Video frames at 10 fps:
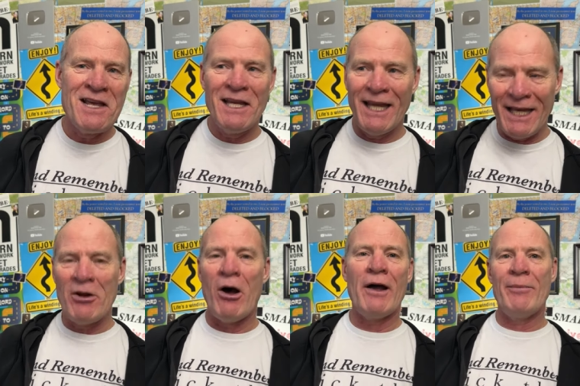in
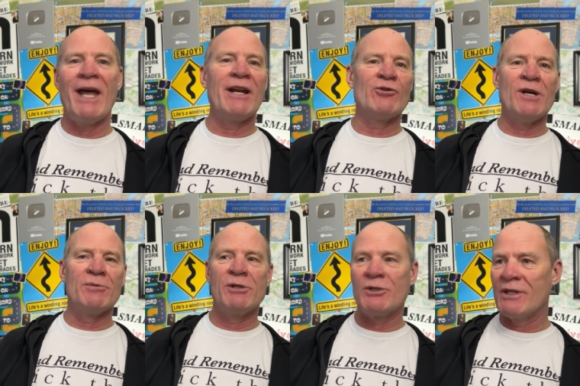automatic
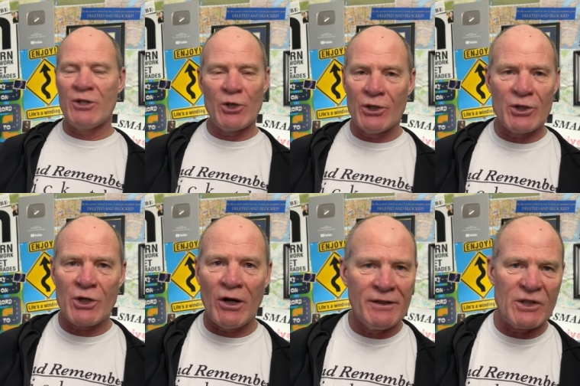transmissions. They should have just
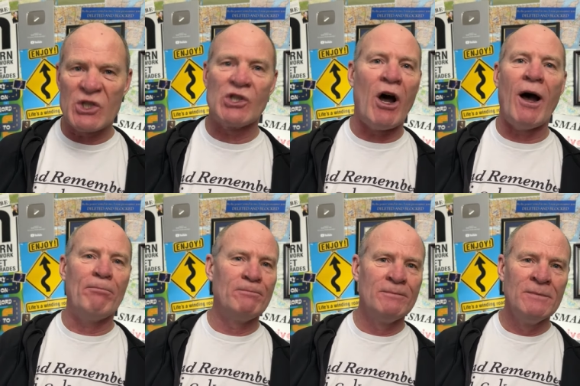called it
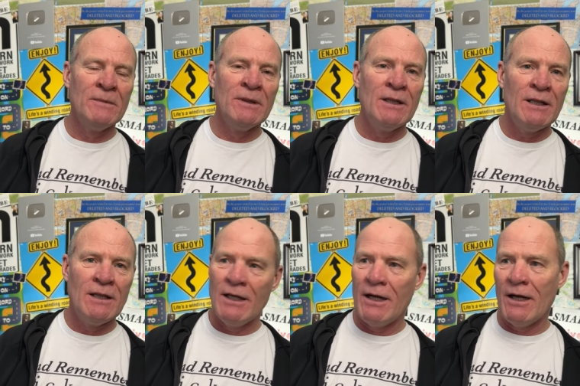stop
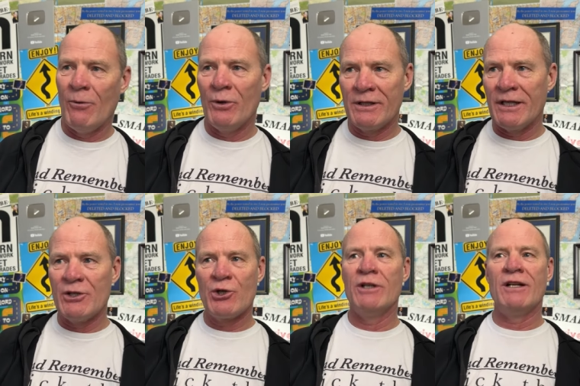uh, what they
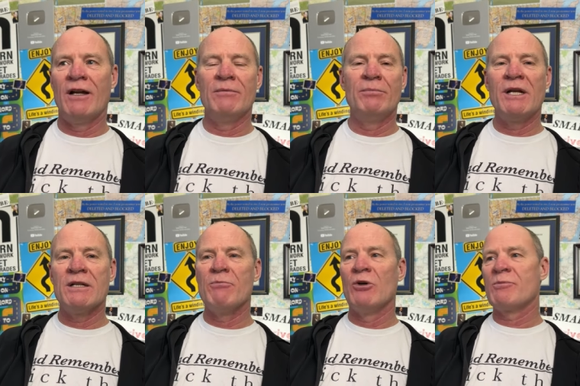should have done
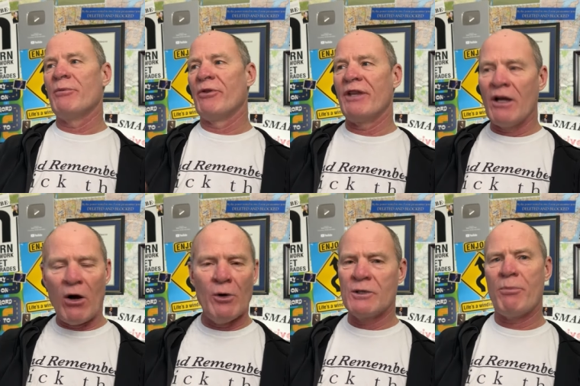because most people think,
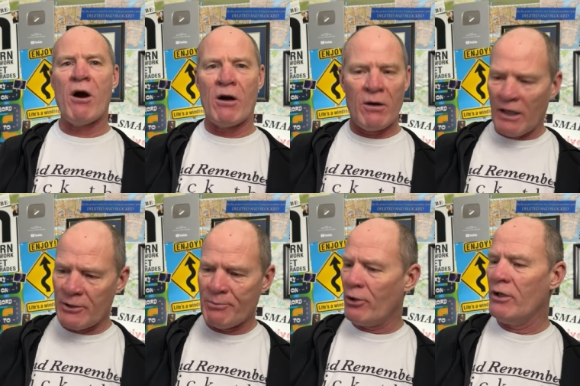oh, it's park. I
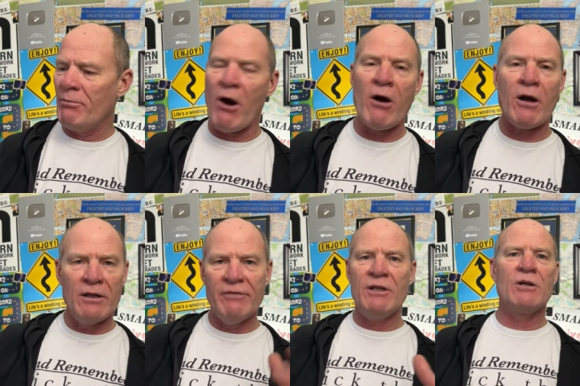just put it in park and
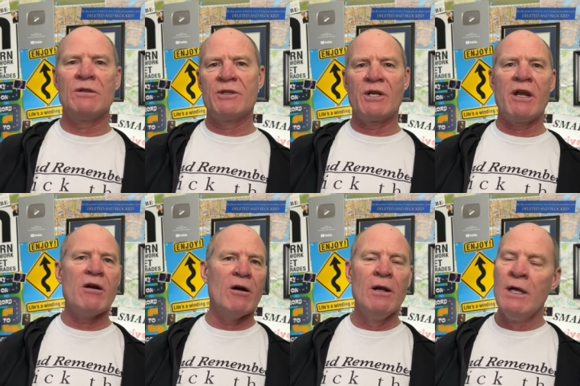the vehicle is
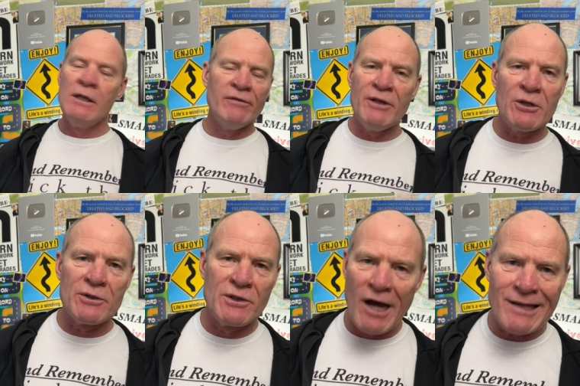secure. The
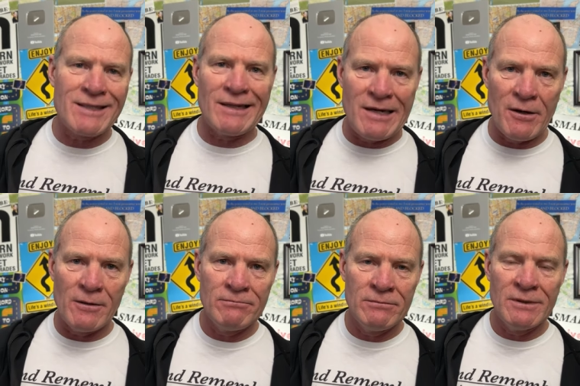vehicle's not secure
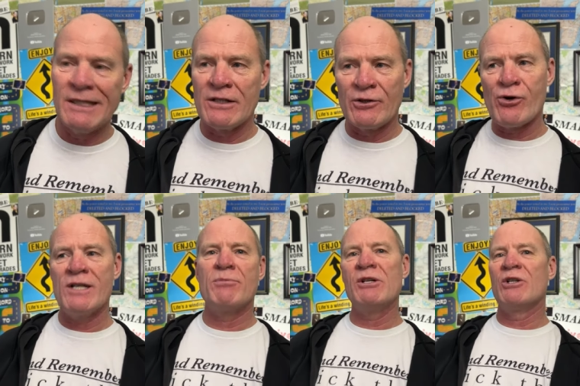because the
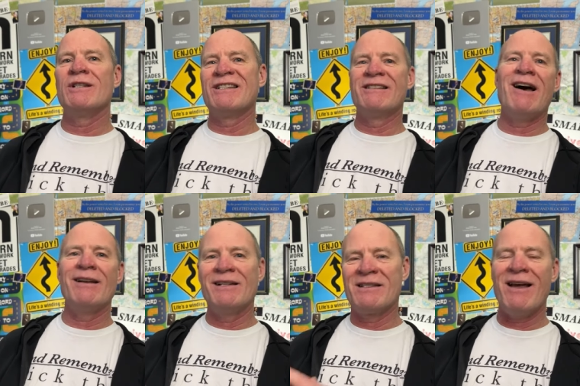transmission is
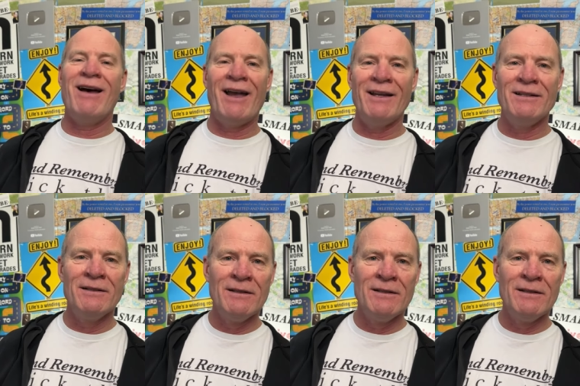not designed